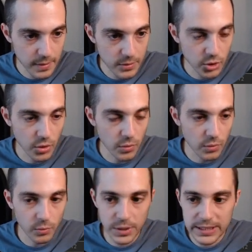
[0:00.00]

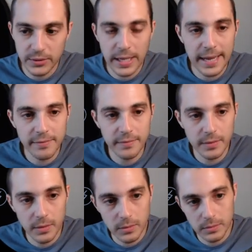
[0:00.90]
So we still have
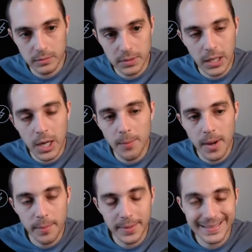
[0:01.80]
to come
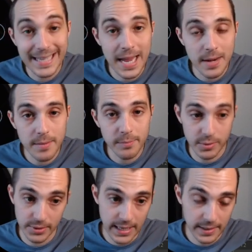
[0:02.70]
up
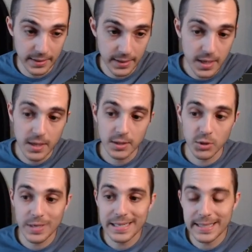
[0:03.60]
10%.
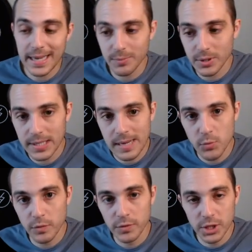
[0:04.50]
So we need 10%
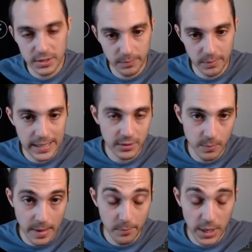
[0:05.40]
move just to get
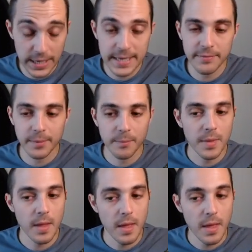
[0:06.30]
to my break even.
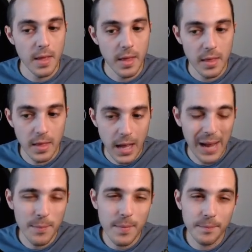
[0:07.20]

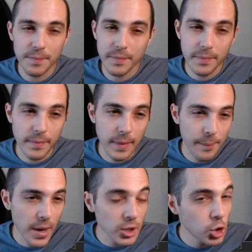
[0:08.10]
I'm
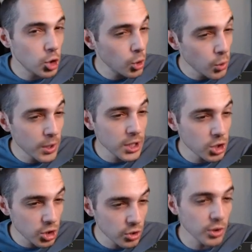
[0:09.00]
not too
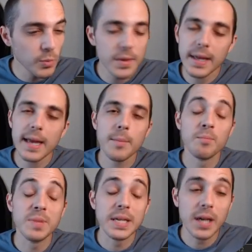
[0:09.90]
concerned with
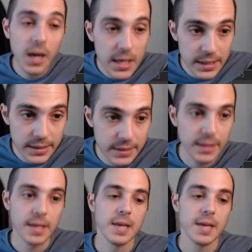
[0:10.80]
that because